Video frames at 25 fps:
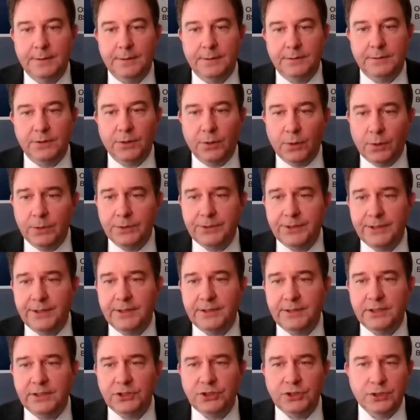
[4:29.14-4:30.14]
to hold an
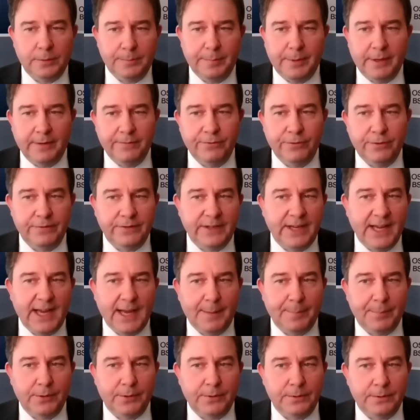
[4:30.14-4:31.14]
additional buffer of
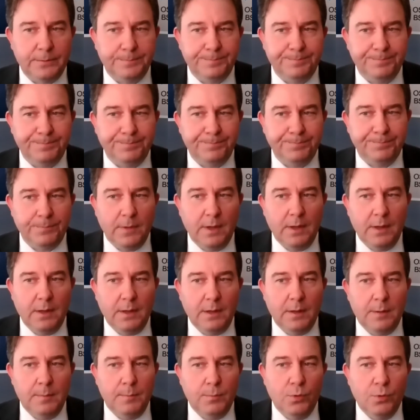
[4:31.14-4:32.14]
capital,
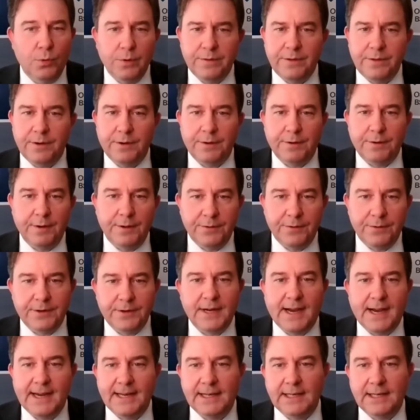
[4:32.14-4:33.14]
more than our other
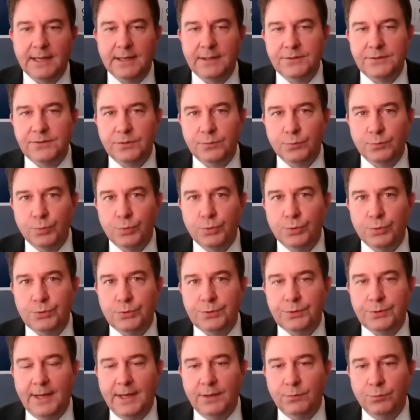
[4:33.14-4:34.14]
guidelines
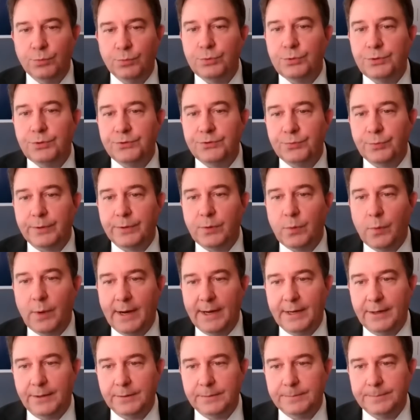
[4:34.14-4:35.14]
and rules
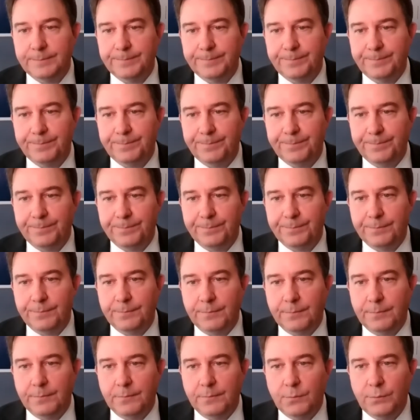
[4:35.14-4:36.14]
require.
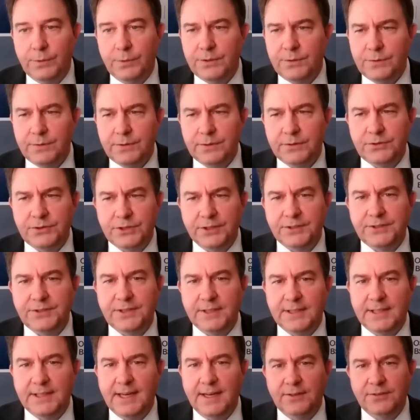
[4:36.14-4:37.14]
We do this just
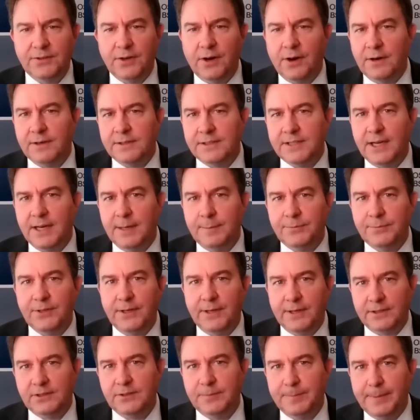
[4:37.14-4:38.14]
in case hard times
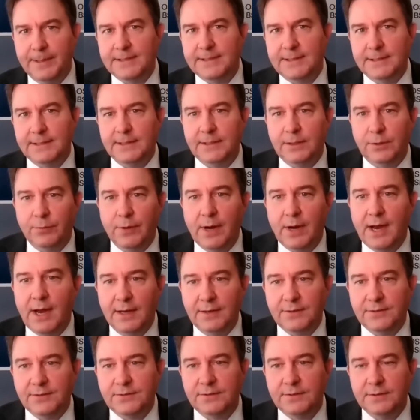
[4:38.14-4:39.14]
unexpectedly
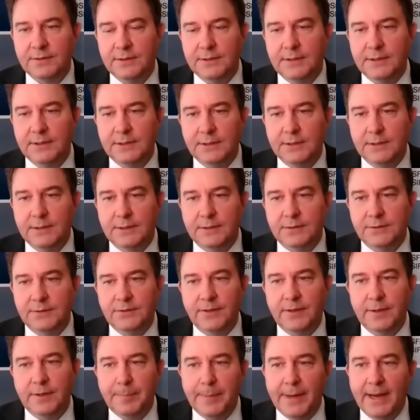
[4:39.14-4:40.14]
arise, so
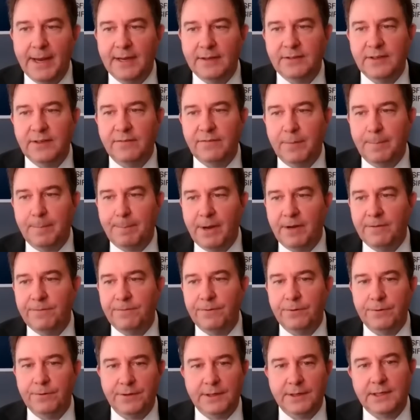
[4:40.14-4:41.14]
that banks have a
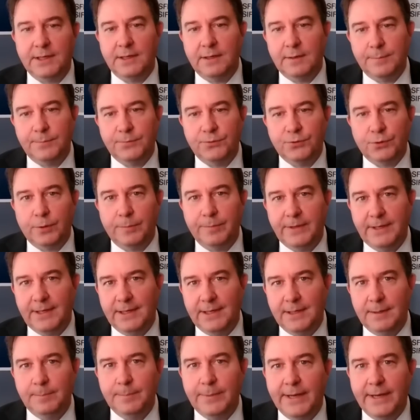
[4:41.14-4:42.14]
buffer that can absorb the
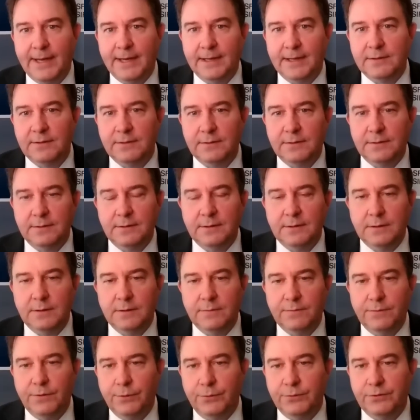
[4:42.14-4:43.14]
impact
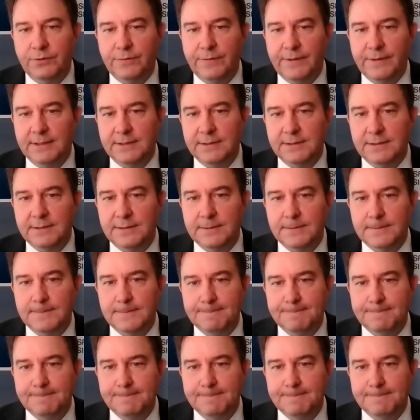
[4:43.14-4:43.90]
of those events.